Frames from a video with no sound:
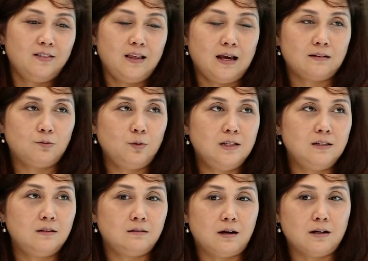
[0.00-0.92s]
that
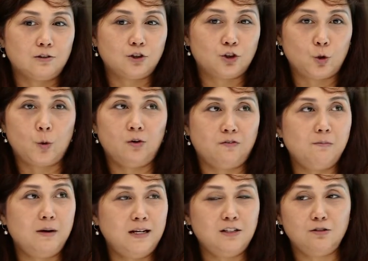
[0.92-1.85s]
we are short of
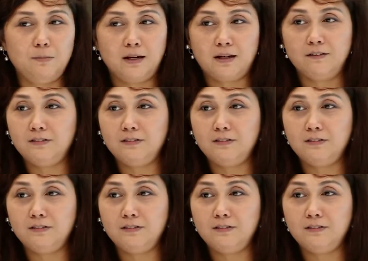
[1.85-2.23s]
money to make